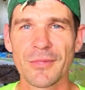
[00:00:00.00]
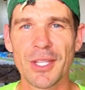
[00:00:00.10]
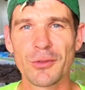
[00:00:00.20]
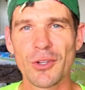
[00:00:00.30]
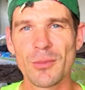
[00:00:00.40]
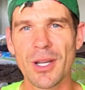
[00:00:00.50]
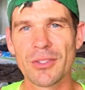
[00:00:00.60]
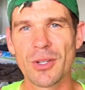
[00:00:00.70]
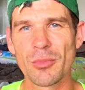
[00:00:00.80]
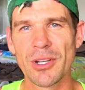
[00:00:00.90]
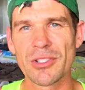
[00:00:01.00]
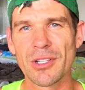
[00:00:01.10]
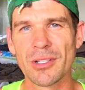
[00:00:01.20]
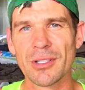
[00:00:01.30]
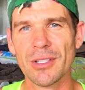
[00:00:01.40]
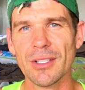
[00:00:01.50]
thank you very much. I appreciate it.